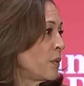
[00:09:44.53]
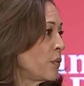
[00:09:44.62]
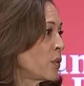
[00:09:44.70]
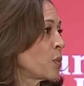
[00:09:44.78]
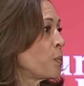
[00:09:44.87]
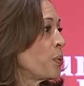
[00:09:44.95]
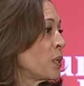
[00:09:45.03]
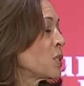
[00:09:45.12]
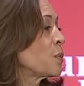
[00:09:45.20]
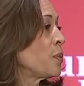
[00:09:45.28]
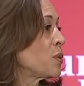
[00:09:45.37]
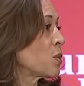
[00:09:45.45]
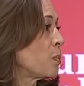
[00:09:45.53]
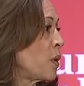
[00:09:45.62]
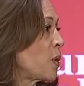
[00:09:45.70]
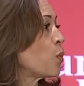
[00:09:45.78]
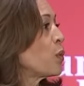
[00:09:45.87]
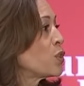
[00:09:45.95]
for the principles
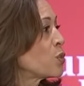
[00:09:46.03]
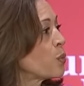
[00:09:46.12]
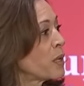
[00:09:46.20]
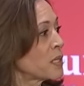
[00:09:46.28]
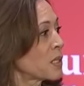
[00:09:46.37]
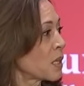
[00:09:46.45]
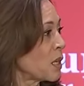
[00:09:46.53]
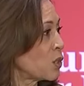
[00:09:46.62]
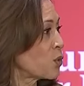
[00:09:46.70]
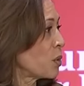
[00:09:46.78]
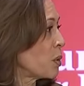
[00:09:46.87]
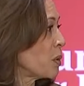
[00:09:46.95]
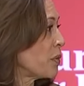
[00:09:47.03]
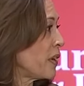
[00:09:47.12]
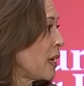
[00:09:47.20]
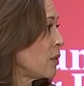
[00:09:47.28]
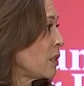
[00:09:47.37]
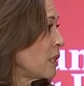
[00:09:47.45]
upon which we as a country were
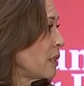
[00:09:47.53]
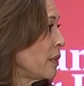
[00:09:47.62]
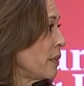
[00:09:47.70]
founded.